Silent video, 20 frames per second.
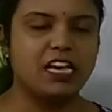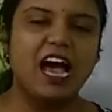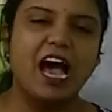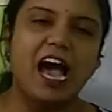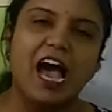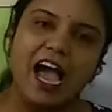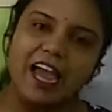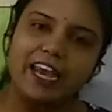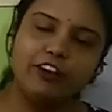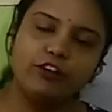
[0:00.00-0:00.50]

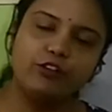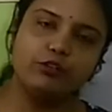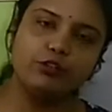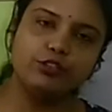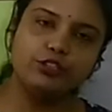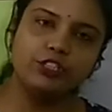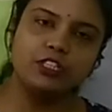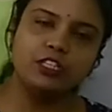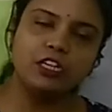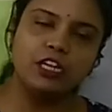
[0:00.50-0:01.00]

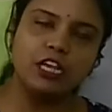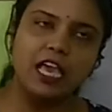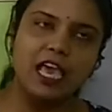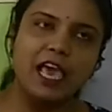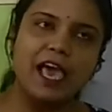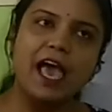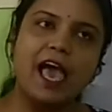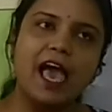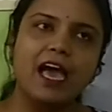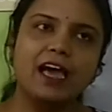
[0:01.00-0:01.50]
Hydrogen
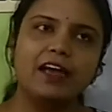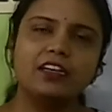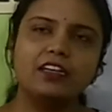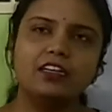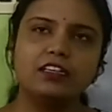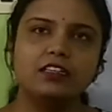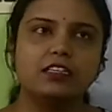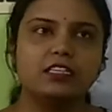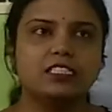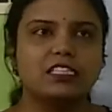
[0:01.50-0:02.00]
and
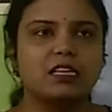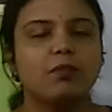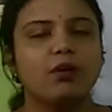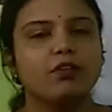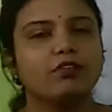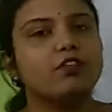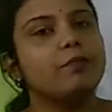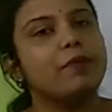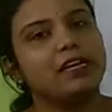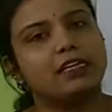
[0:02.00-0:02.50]
some
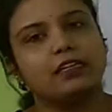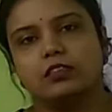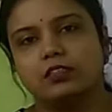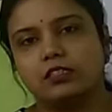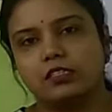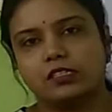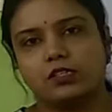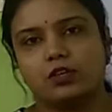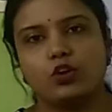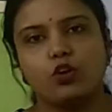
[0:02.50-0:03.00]
of the
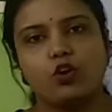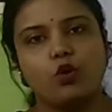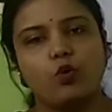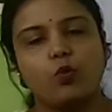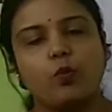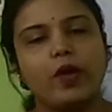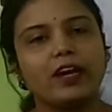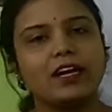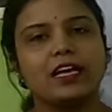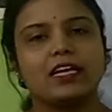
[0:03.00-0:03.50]
metals
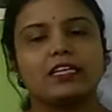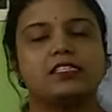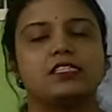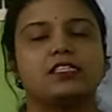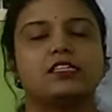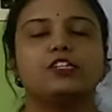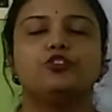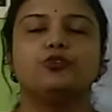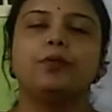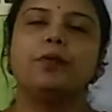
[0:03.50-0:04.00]
were
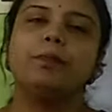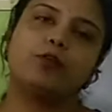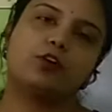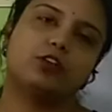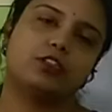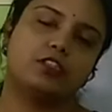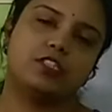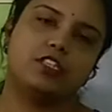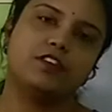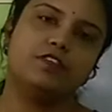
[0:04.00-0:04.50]
considered to be
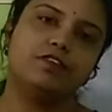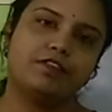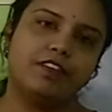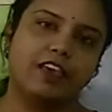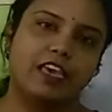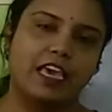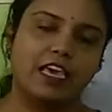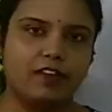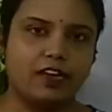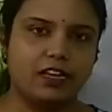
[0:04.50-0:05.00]
positive
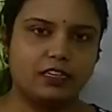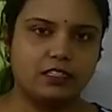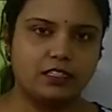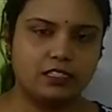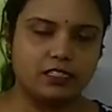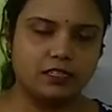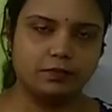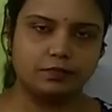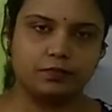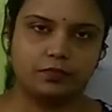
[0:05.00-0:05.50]
valency.